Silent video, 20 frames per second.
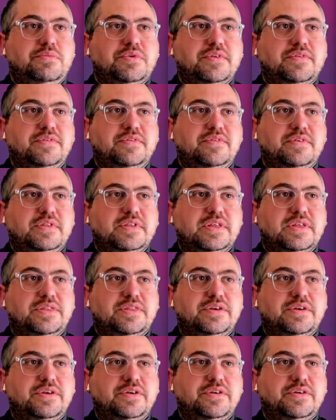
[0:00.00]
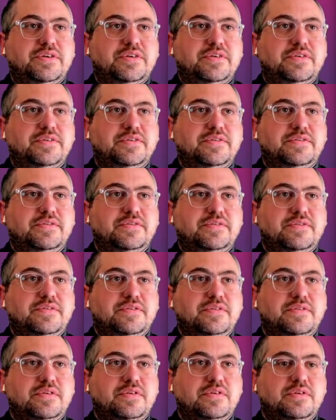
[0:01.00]
You can see that there
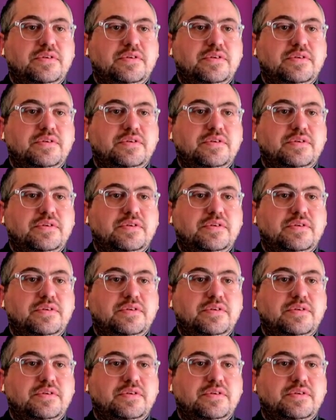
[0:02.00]
is